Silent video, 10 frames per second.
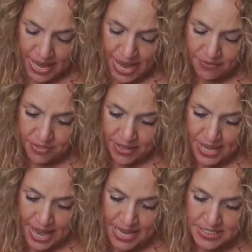Have the
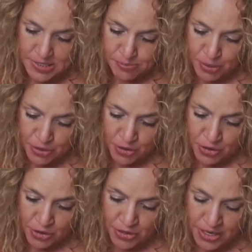cats
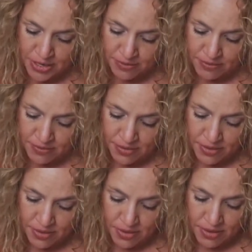purred?
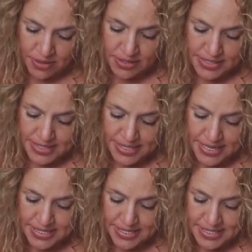
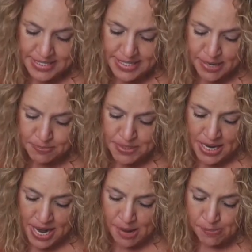Sis zipped
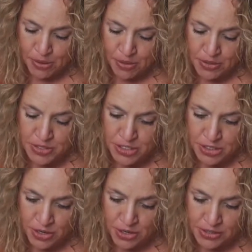up her
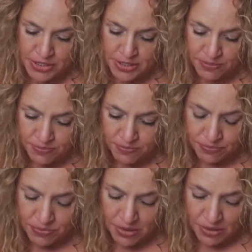skirt.
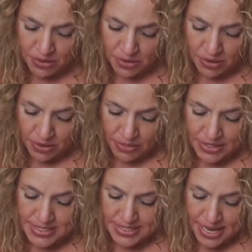
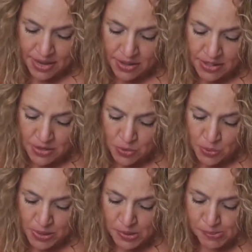The cell
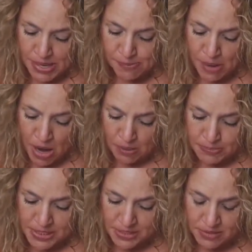will be
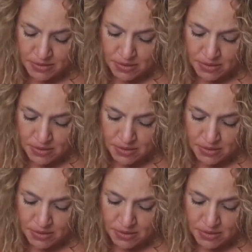mopped.